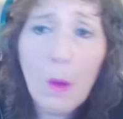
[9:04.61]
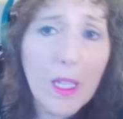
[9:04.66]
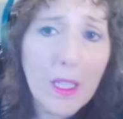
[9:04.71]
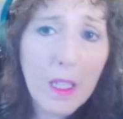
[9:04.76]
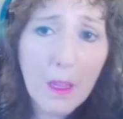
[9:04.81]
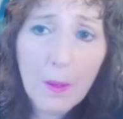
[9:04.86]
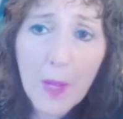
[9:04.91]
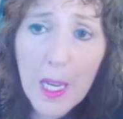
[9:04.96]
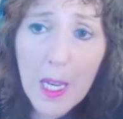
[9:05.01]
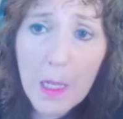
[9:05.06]

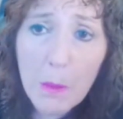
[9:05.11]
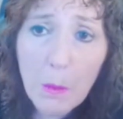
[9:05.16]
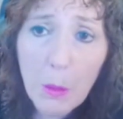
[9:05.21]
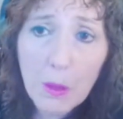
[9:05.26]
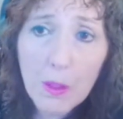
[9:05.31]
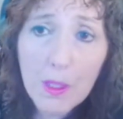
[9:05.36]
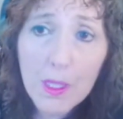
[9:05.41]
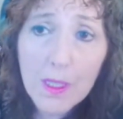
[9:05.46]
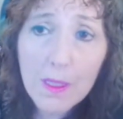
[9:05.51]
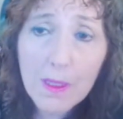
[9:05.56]
love
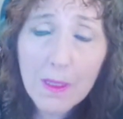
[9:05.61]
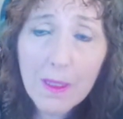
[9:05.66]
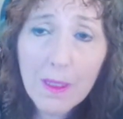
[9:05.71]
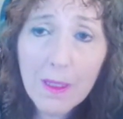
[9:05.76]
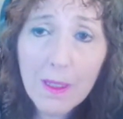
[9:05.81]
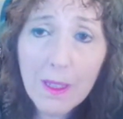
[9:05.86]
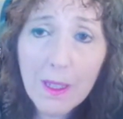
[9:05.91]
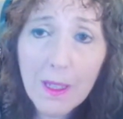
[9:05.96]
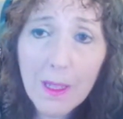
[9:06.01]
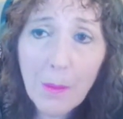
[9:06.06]
animals,
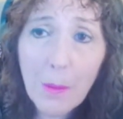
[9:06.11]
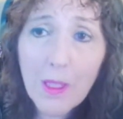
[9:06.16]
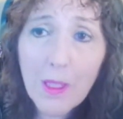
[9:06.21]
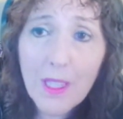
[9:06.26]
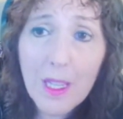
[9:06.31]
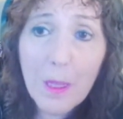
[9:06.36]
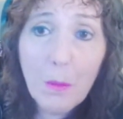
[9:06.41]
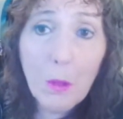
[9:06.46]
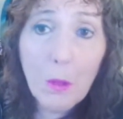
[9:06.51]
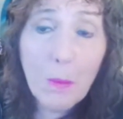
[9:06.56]
but
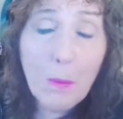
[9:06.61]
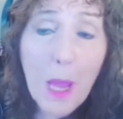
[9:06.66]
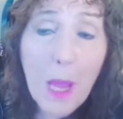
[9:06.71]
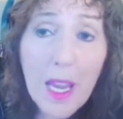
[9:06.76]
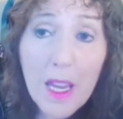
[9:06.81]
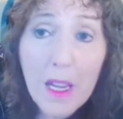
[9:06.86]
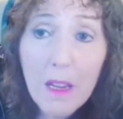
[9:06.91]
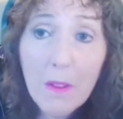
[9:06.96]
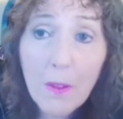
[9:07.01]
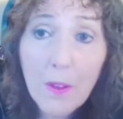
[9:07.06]
then we're
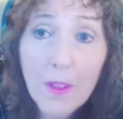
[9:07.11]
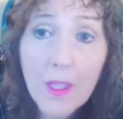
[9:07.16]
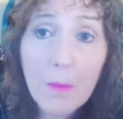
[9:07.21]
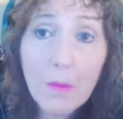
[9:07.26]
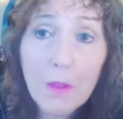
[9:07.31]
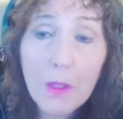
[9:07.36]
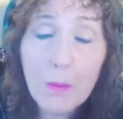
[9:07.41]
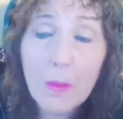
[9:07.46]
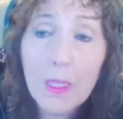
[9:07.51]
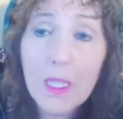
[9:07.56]
paying for them
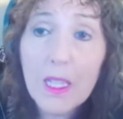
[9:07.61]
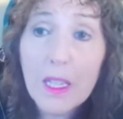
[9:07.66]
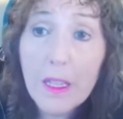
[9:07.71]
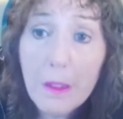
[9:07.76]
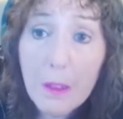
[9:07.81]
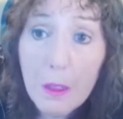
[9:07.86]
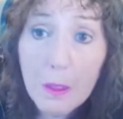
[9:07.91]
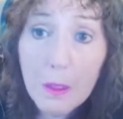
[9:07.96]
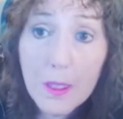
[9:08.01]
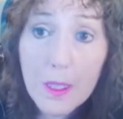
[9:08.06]
to be
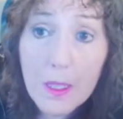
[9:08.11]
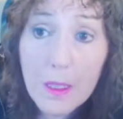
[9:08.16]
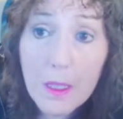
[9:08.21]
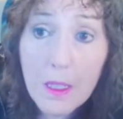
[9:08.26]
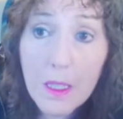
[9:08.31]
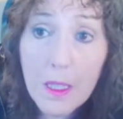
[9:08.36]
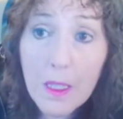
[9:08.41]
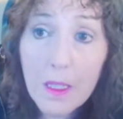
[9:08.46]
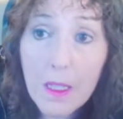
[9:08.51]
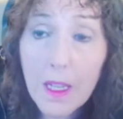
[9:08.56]
killed
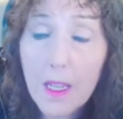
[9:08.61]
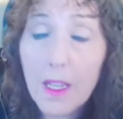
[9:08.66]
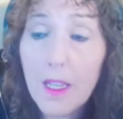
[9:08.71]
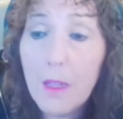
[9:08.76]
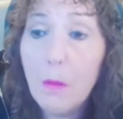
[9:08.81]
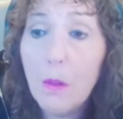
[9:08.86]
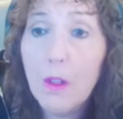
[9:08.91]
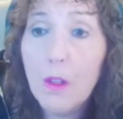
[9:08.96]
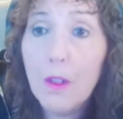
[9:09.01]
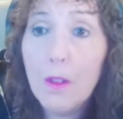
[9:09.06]
and
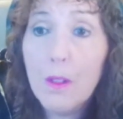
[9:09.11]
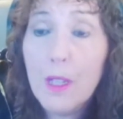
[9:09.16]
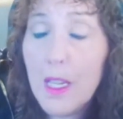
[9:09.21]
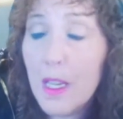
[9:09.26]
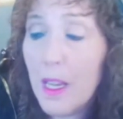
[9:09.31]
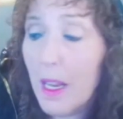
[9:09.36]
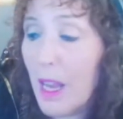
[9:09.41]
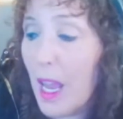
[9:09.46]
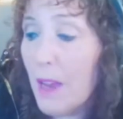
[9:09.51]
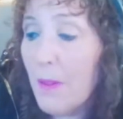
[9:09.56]
we're
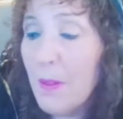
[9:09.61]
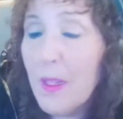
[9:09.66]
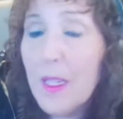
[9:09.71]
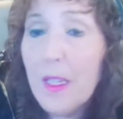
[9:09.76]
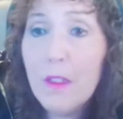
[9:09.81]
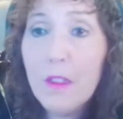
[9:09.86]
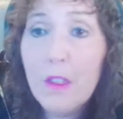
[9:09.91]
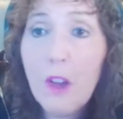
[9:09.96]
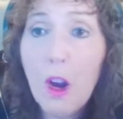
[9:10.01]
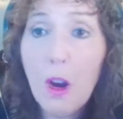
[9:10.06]
having
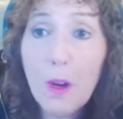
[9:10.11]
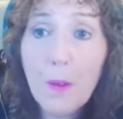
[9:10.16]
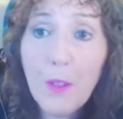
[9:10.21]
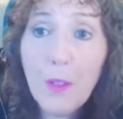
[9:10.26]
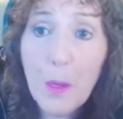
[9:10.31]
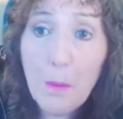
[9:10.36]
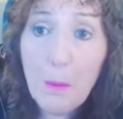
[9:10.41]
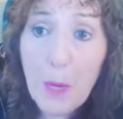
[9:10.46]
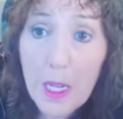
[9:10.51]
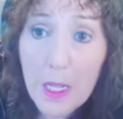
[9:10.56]
carved
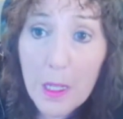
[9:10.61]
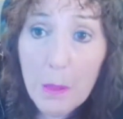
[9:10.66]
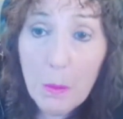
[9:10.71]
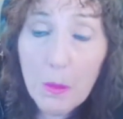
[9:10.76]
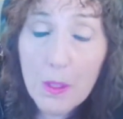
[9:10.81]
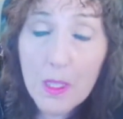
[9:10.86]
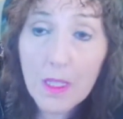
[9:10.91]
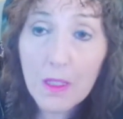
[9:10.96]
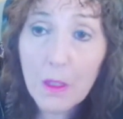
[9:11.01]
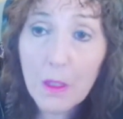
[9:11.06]
up
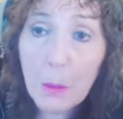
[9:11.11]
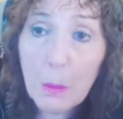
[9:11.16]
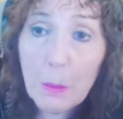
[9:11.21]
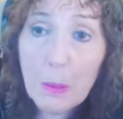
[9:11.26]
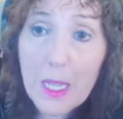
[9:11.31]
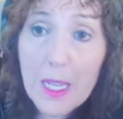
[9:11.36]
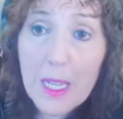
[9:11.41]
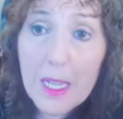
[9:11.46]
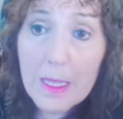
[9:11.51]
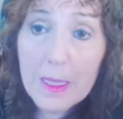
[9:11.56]
animals on our
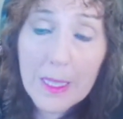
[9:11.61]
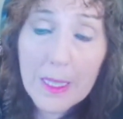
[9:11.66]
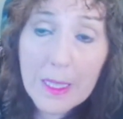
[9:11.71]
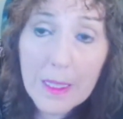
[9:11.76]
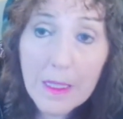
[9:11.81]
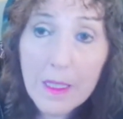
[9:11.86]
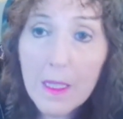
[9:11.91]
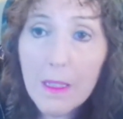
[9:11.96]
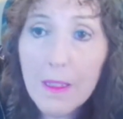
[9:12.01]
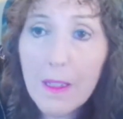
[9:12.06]
plates,
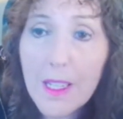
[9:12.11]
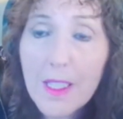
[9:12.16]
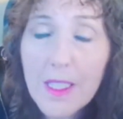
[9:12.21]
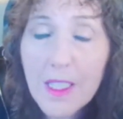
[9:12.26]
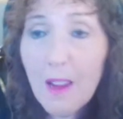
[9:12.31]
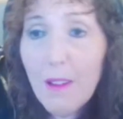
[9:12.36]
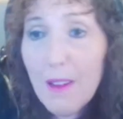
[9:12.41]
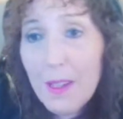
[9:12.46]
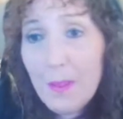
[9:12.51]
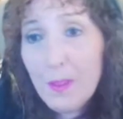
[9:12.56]
it's
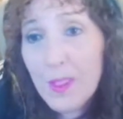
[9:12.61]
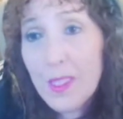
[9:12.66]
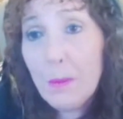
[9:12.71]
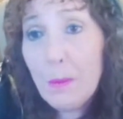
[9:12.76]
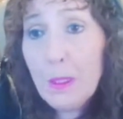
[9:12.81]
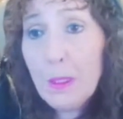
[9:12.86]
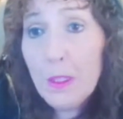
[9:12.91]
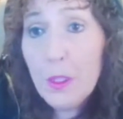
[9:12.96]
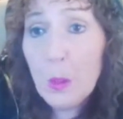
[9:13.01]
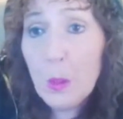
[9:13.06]
kind of
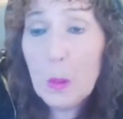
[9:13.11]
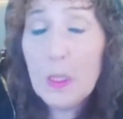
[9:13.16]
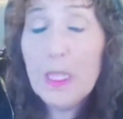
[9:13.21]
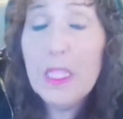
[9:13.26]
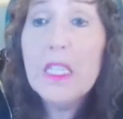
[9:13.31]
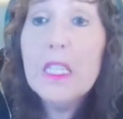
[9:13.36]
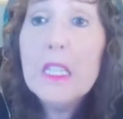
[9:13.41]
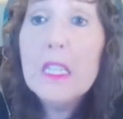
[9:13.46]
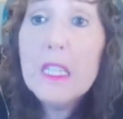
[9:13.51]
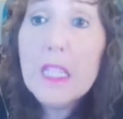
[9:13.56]

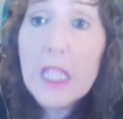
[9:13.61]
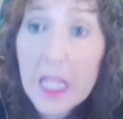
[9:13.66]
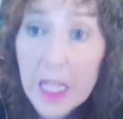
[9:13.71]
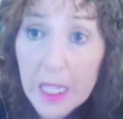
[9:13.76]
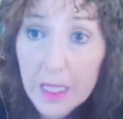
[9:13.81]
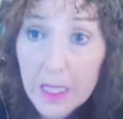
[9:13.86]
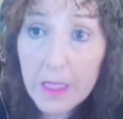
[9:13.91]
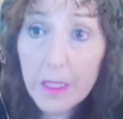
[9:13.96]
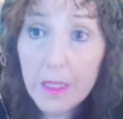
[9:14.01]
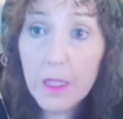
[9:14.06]
spiritually
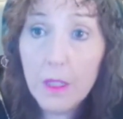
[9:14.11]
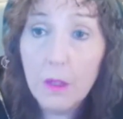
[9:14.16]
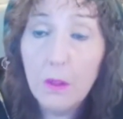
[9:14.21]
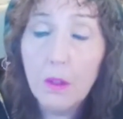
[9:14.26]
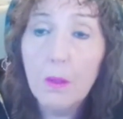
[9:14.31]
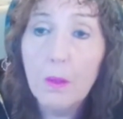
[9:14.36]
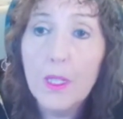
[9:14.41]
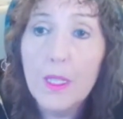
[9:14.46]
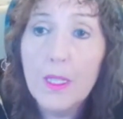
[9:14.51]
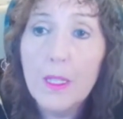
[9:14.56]

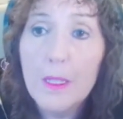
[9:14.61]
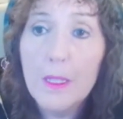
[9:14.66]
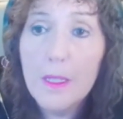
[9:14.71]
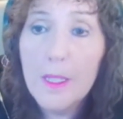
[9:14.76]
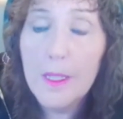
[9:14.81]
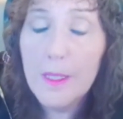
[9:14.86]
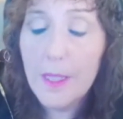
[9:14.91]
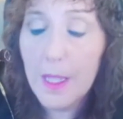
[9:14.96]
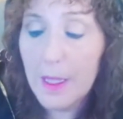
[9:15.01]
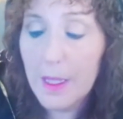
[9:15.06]
incongruent, to
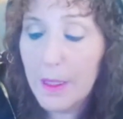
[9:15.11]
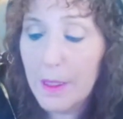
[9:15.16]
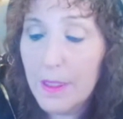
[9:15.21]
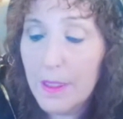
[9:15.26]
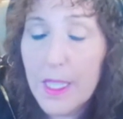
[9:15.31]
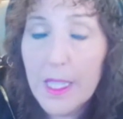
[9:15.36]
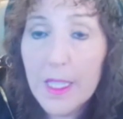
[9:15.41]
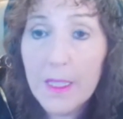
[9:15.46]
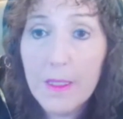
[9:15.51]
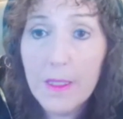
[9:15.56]
say the
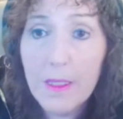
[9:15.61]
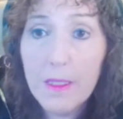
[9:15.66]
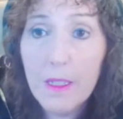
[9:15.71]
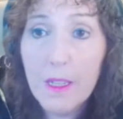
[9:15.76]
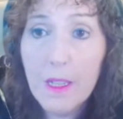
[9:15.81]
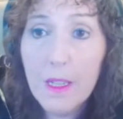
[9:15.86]
least.